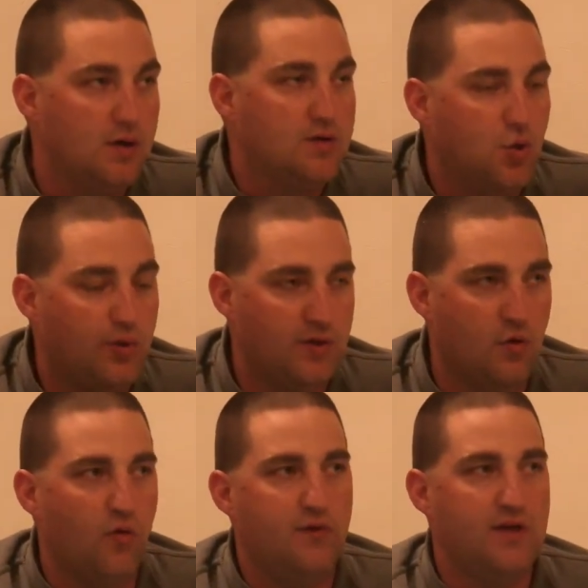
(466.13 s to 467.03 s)
so we can
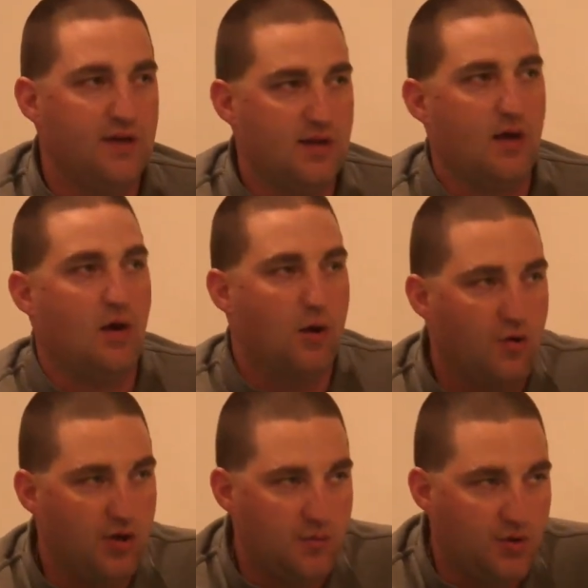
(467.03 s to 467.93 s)
hopefully get that
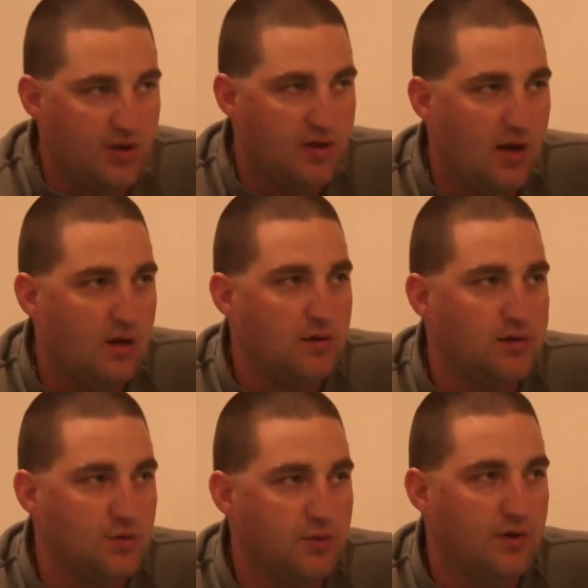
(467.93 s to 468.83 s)
under the $1 million
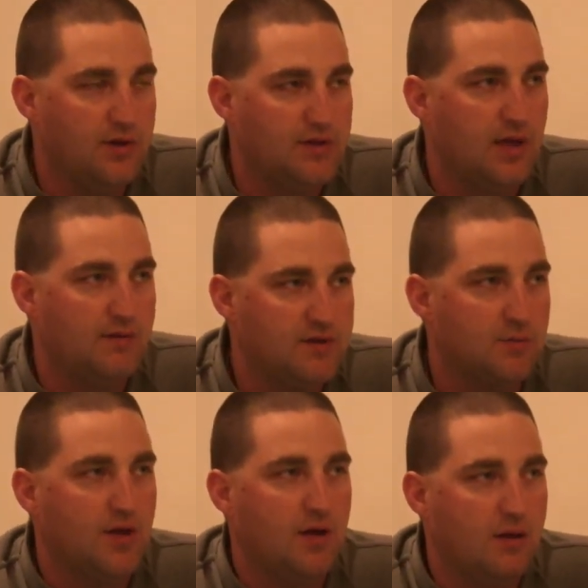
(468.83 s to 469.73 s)
so we at least have
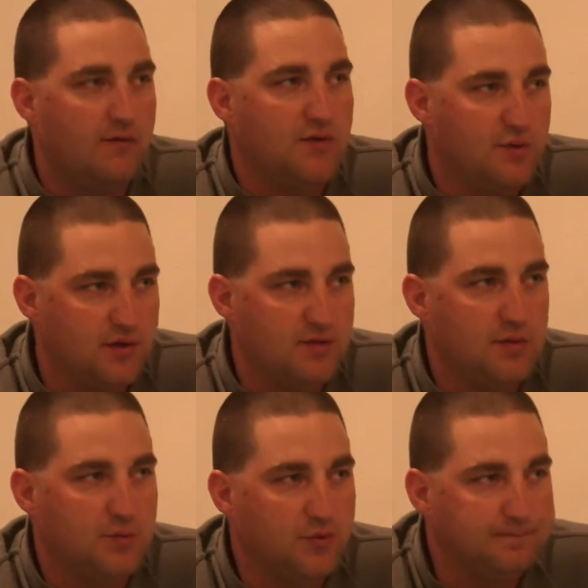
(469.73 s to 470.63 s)
some kind of leverage for these
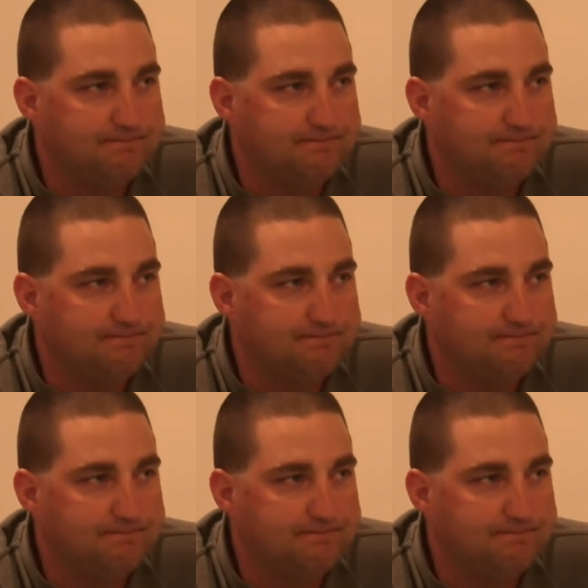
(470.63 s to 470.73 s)
people.